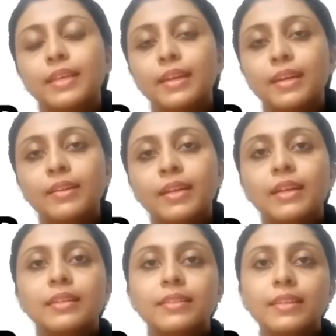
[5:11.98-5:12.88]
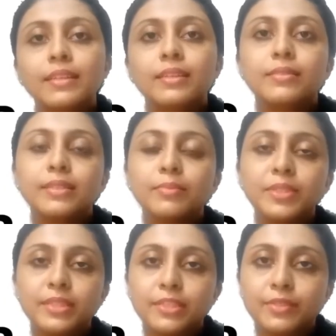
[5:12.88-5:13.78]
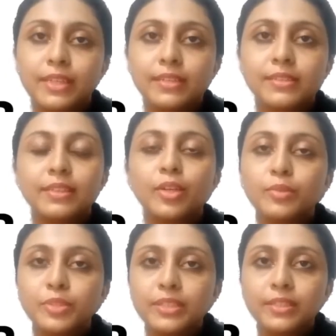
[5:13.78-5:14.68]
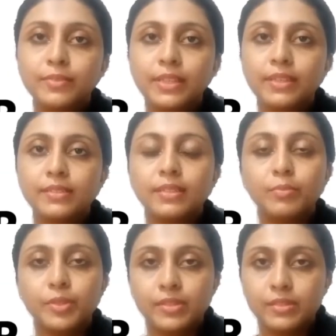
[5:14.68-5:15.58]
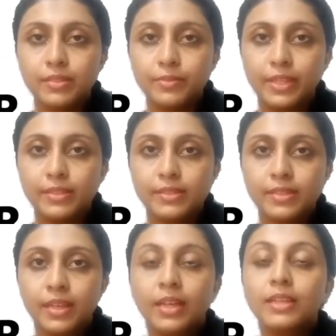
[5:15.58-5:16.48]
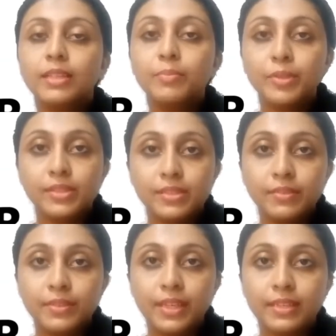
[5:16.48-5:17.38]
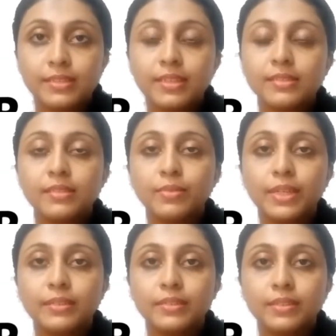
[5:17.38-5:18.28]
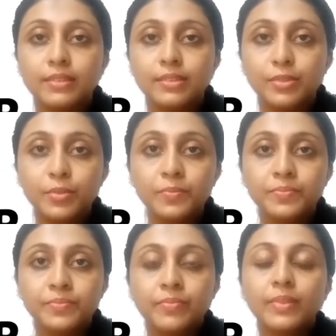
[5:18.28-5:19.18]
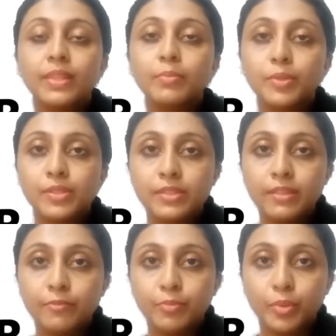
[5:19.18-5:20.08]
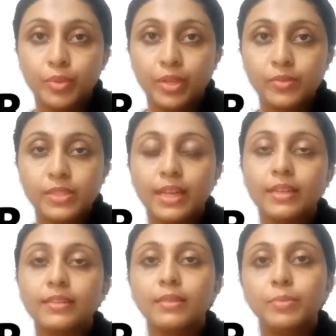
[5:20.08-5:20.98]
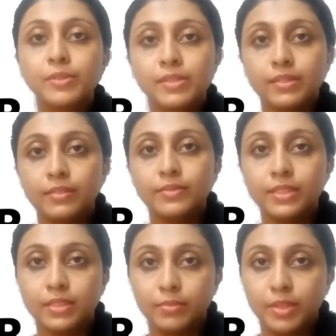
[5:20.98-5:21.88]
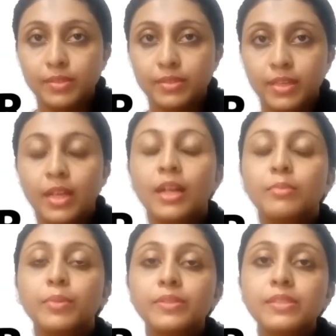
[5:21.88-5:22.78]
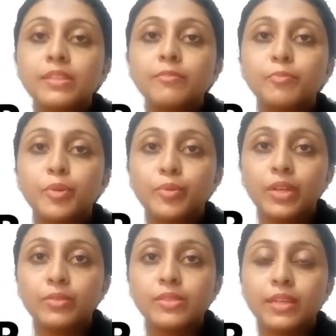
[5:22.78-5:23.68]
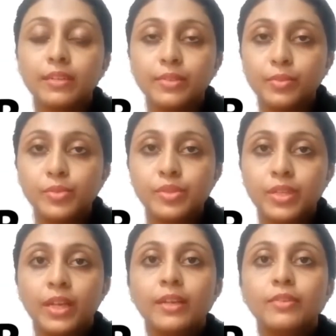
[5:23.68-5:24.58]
They are the subjective case, the objective case, the possessive case. The possessive case is divided into the possessive pronouns and the possessive determiners. Possessive pronouns are used